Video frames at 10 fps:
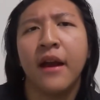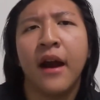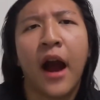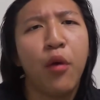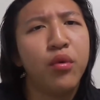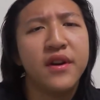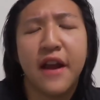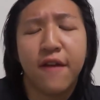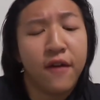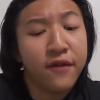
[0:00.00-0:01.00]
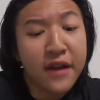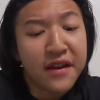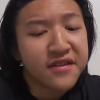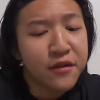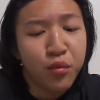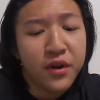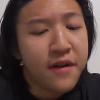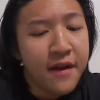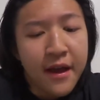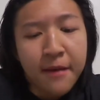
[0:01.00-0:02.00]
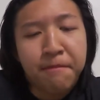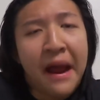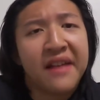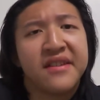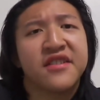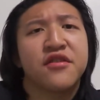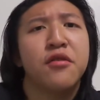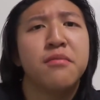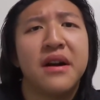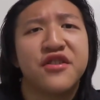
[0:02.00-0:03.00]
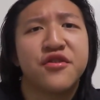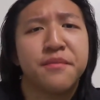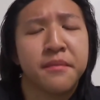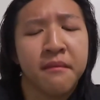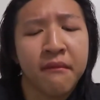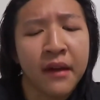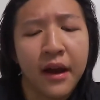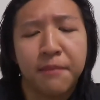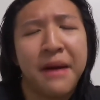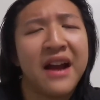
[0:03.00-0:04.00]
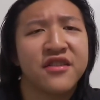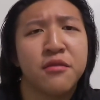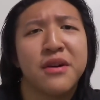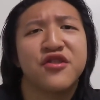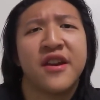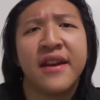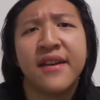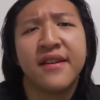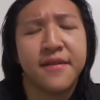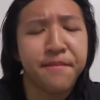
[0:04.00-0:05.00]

I would never have guessed it would pack this so much, or uh, pack so much heat.